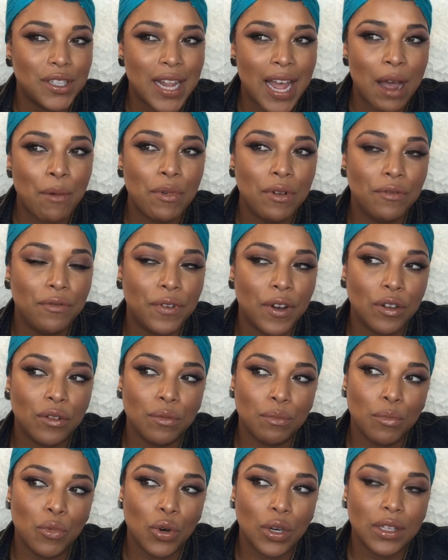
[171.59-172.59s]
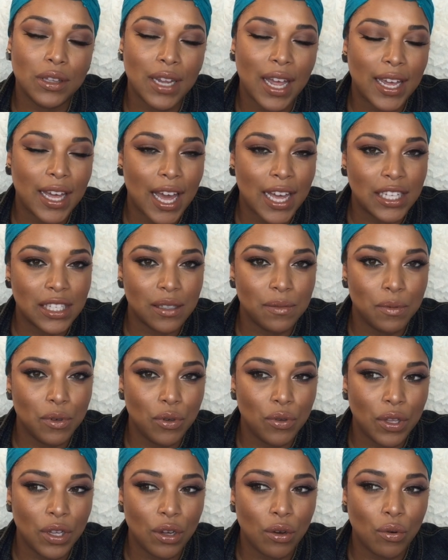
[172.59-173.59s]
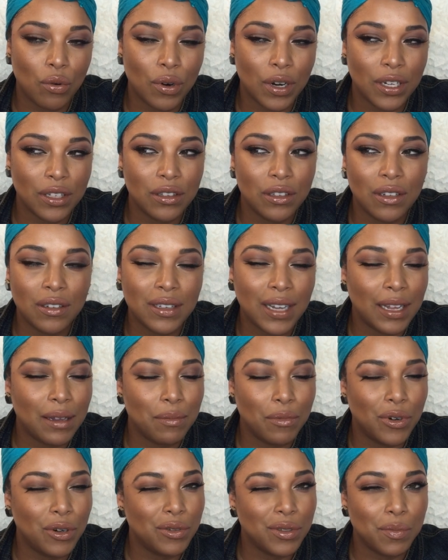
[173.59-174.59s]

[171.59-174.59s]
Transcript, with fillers: That one felt more like a smoothing or it looked like more,